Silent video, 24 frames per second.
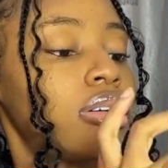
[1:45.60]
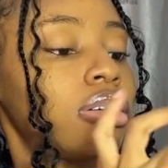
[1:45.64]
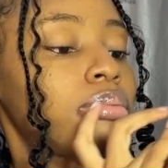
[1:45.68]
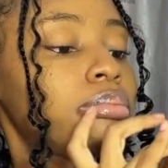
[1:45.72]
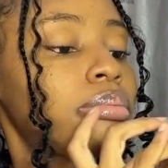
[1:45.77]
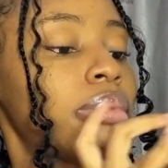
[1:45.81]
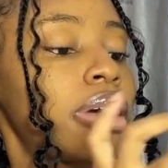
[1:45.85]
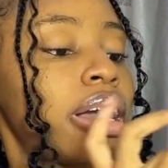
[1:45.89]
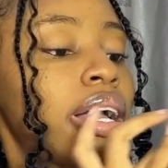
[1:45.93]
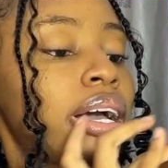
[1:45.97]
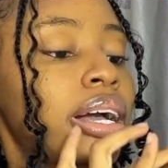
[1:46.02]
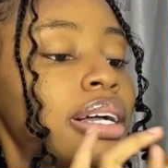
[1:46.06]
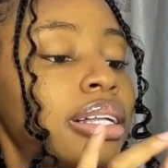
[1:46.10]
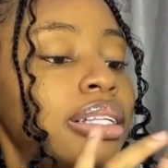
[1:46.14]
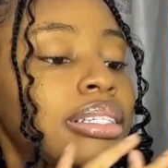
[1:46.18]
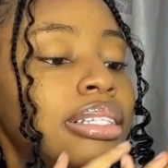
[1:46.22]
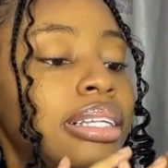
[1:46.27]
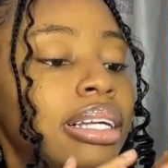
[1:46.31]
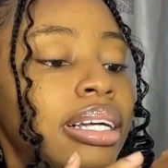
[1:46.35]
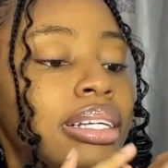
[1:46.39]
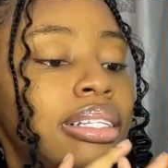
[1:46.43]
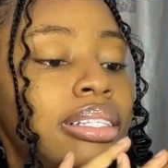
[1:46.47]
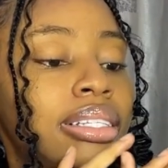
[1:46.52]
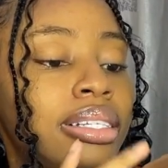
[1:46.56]
my hand
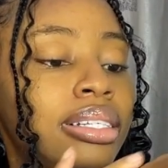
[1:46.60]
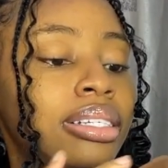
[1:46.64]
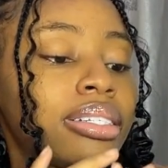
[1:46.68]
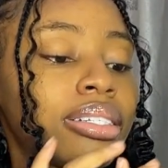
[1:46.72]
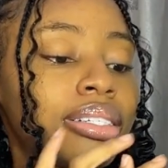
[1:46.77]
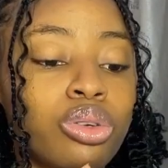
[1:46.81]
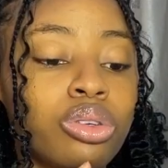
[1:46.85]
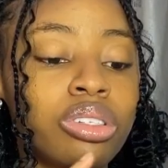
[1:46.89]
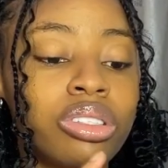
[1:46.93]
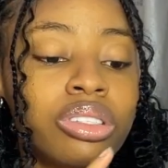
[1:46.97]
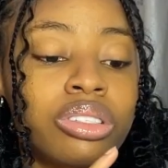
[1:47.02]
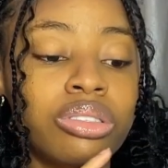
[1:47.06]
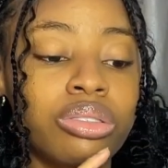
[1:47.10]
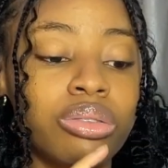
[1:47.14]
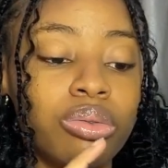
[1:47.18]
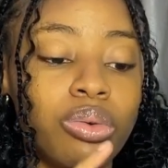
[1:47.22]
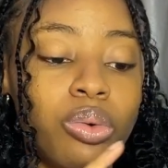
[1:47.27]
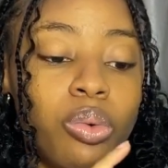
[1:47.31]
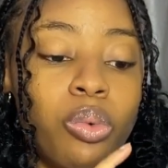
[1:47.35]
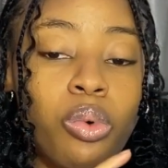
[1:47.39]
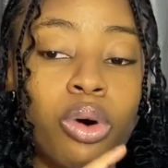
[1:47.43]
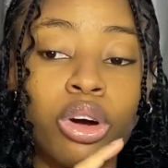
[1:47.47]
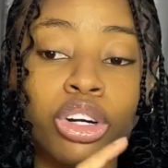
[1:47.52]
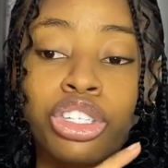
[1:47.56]
like this. It's
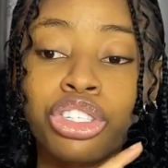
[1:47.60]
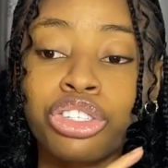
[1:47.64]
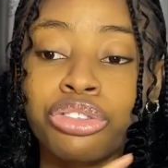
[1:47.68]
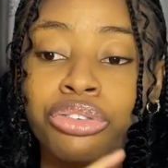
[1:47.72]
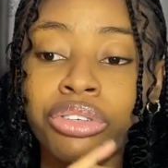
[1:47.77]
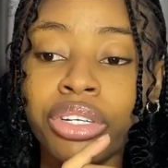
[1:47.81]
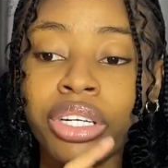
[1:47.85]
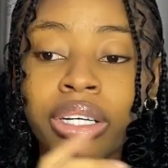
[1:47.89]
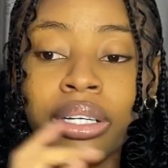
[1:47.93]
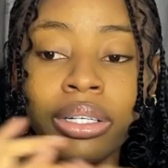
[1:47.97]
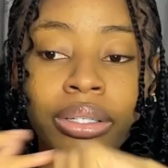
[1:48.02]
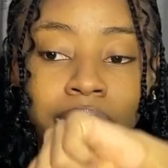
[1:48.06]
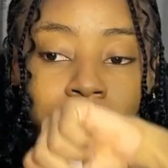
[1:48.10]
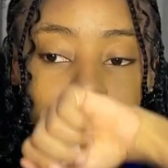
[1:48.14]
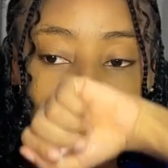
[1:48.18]
watery.